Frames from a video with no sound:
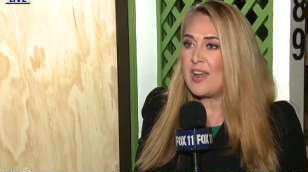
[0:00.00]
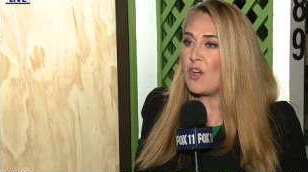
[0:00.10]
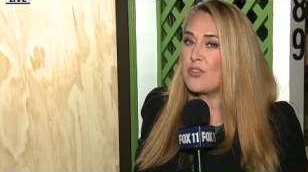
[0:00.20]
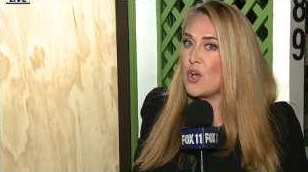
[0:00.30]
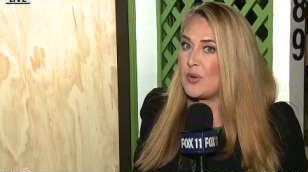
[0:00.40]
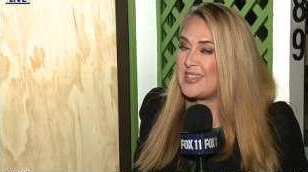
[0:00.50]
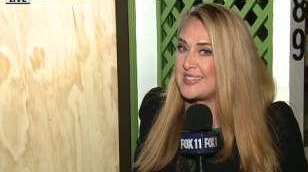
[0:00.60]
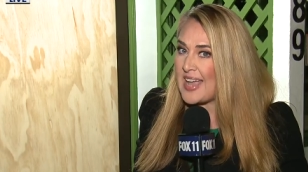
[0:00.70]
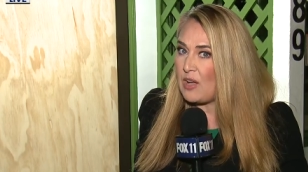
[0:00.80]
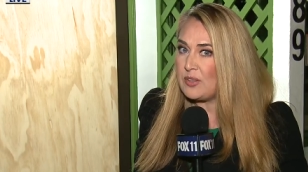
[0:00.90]
And although
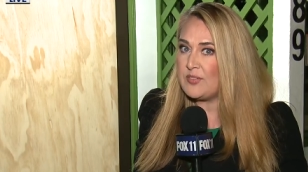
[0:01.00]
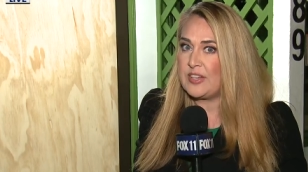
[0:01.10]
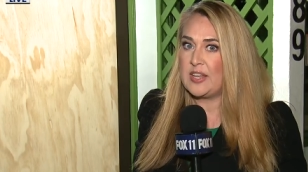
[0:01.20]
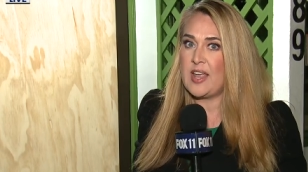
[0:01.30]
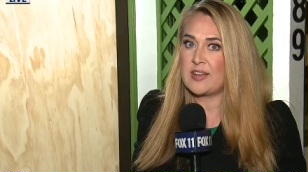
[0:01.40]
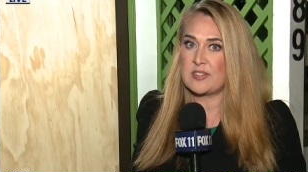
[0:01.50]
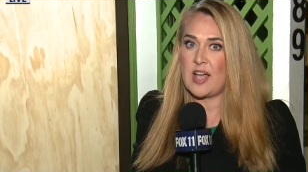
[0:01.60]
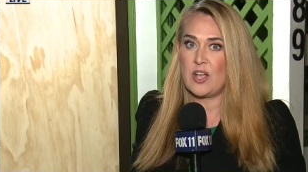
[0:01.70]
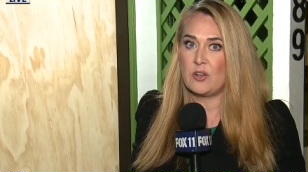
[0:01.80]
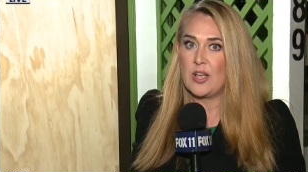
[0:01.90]
he's now living in
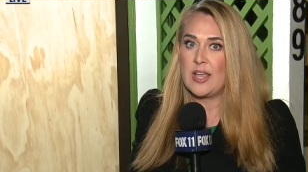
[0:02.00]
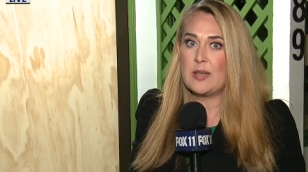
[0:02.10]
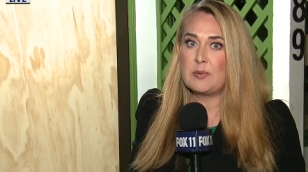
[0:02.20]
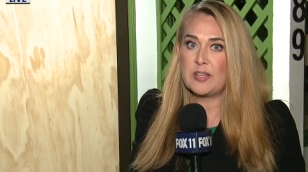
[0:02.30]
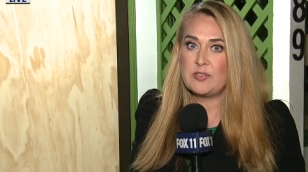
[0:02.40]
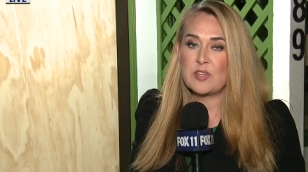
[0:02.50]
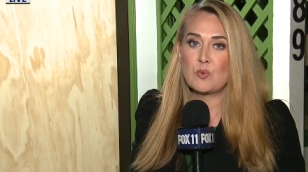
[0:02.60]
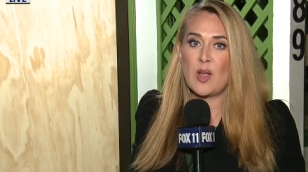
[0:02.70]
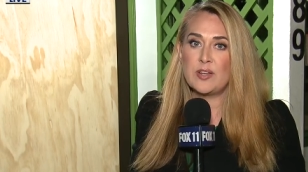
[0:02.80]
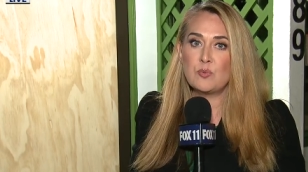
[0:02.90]
exile, he believes the
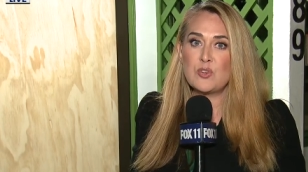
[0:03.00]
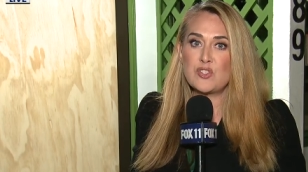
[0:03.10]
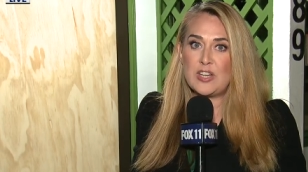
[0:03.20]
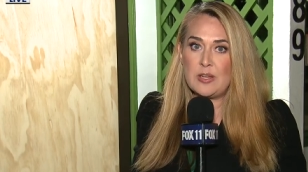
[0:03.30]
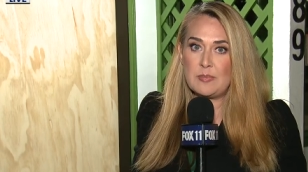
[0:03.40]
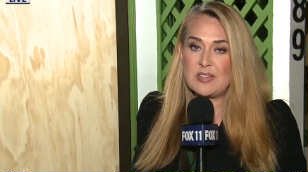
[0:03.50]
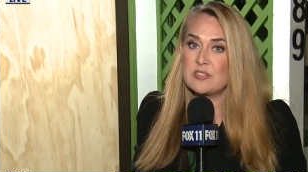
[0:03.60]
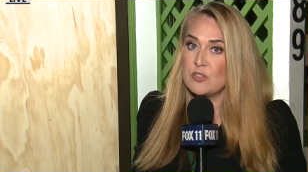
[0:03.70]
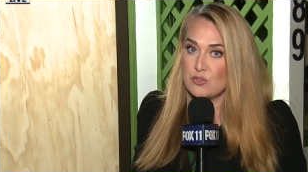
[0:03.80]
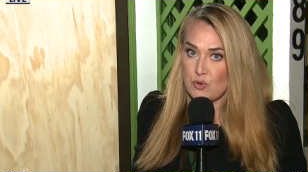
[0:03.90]
Iranian regime is
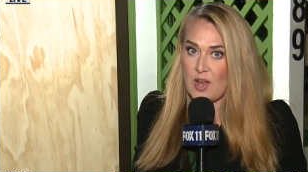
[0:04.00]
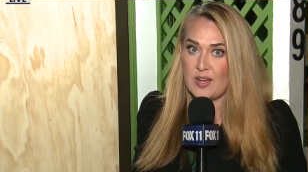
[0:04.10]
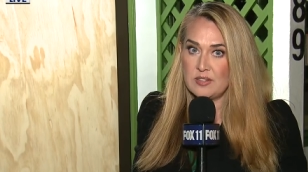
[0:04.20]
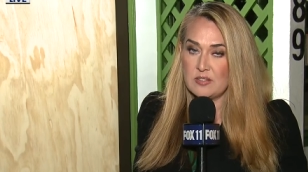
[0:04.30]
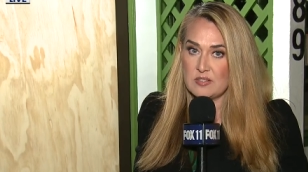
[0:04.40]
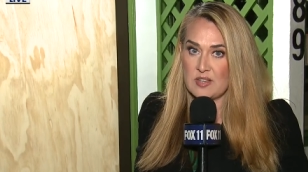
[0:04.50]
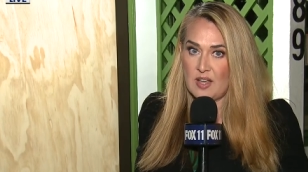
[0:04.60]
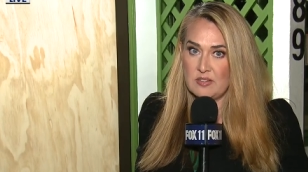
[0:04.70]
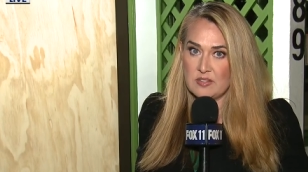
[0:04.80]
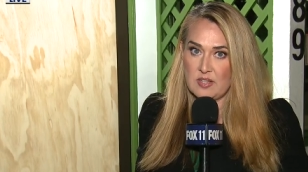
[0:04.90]
still trying to
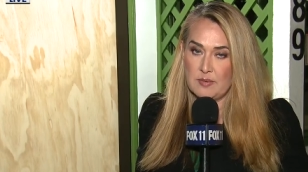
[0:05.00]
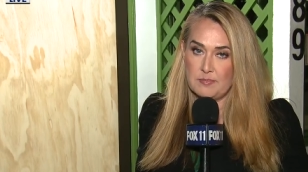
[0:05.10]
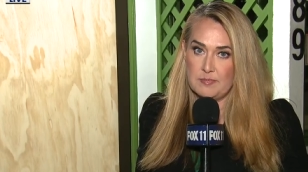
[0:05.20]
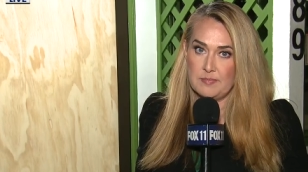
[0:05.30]
silence him.